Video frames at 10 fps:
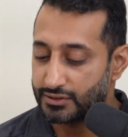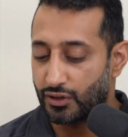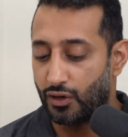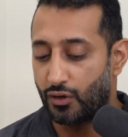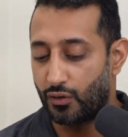
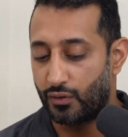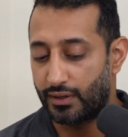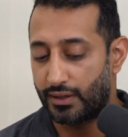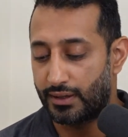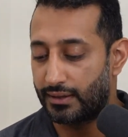
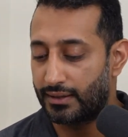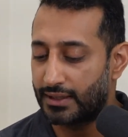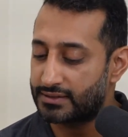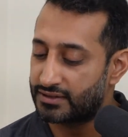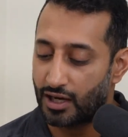So
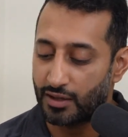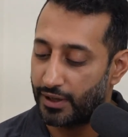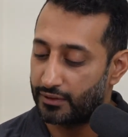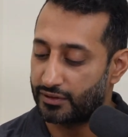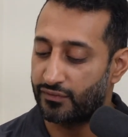let's talk
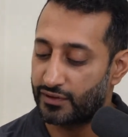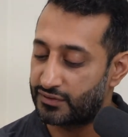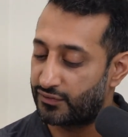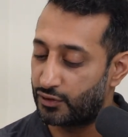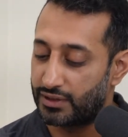about the
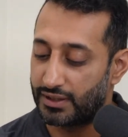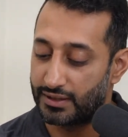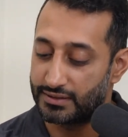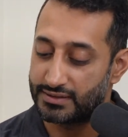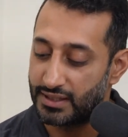first few
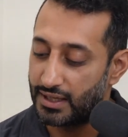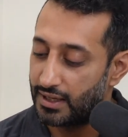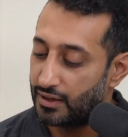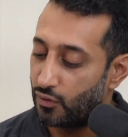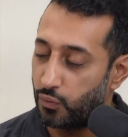years.
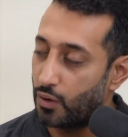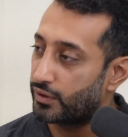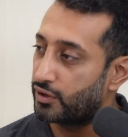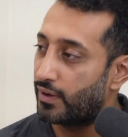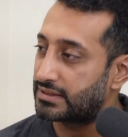What
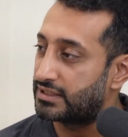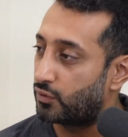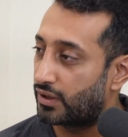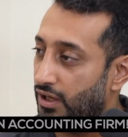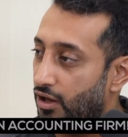were you actually
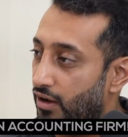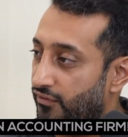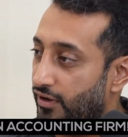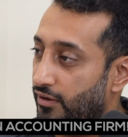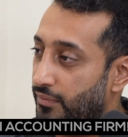doing in a law
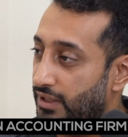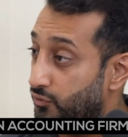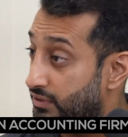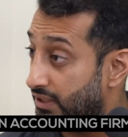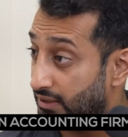firm?
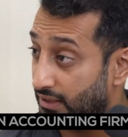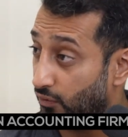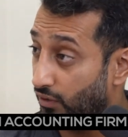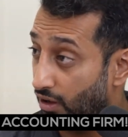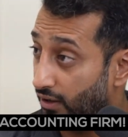You said that
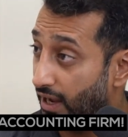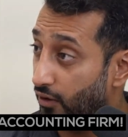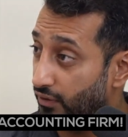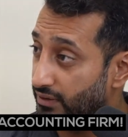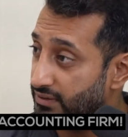there were long
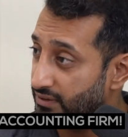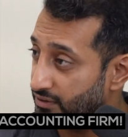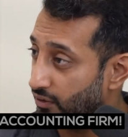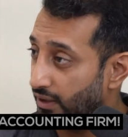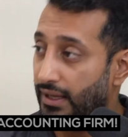hours.
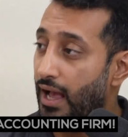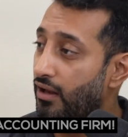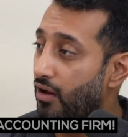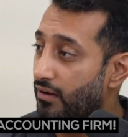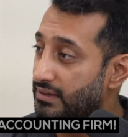So like
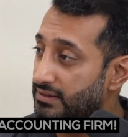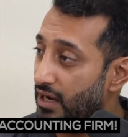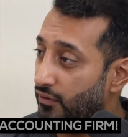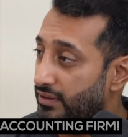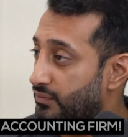how long are these
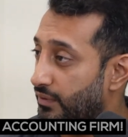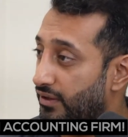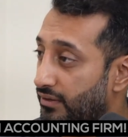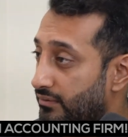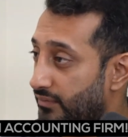hours when
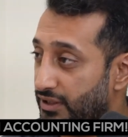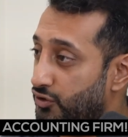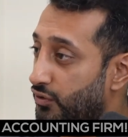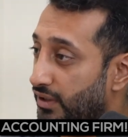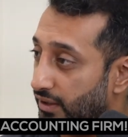you're a
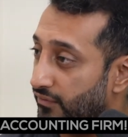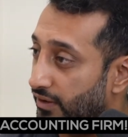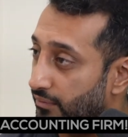junior at a firm?